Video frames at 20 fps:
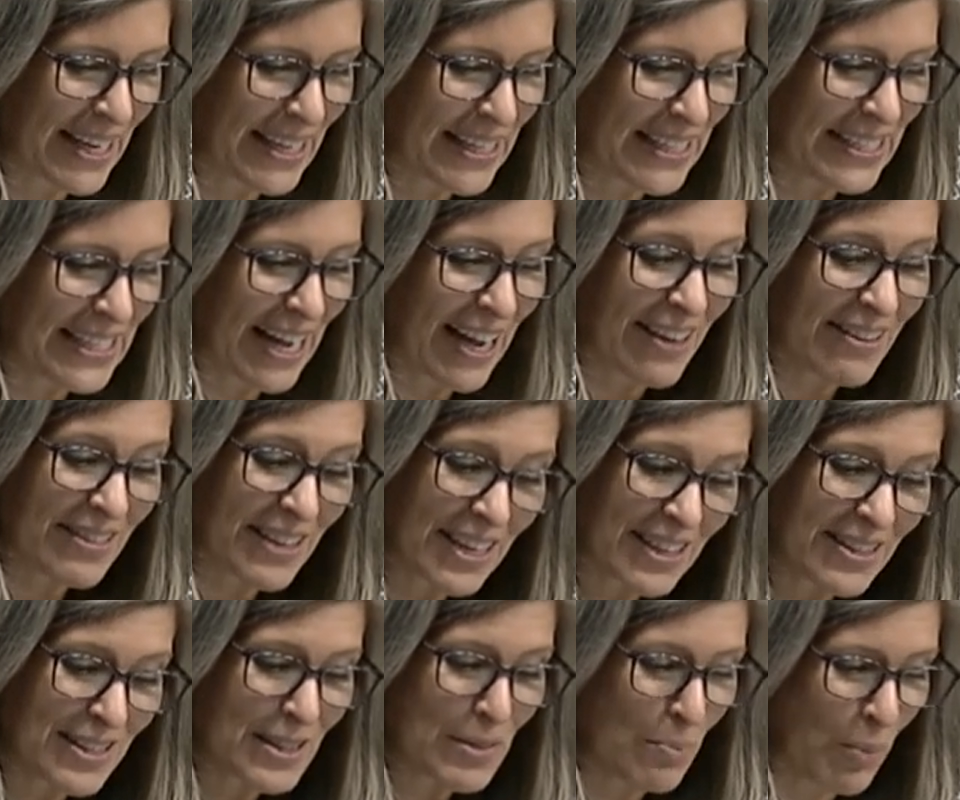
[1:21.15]
And I
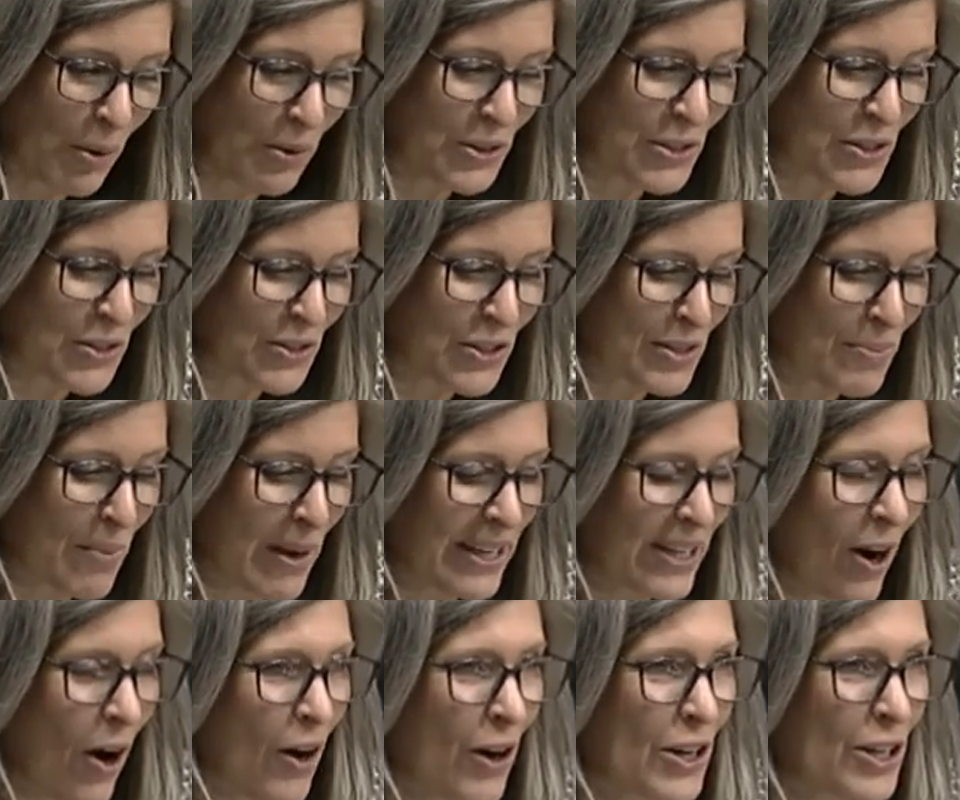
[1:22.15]
think this bolsters
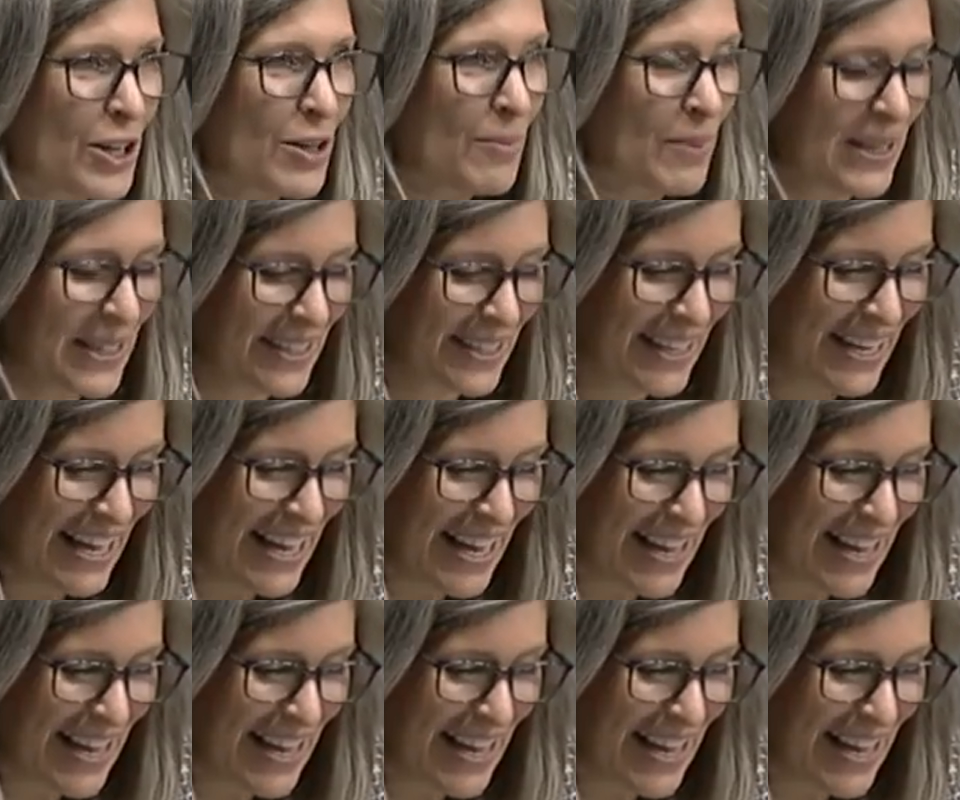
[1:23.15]
my argument